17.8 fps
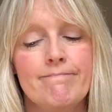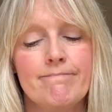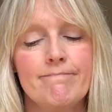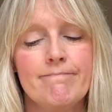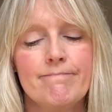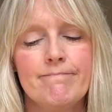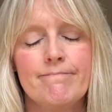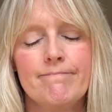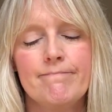
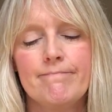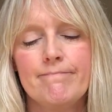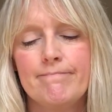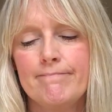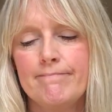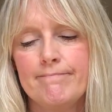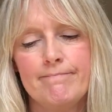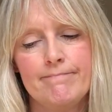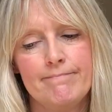
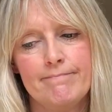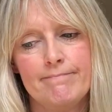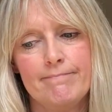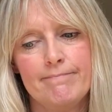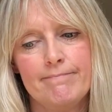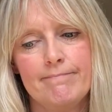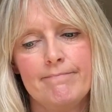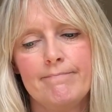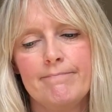
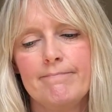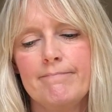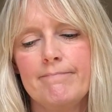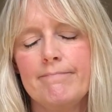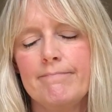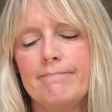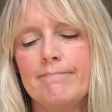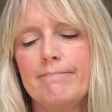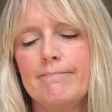
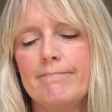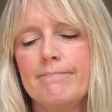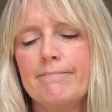Nobody speaks.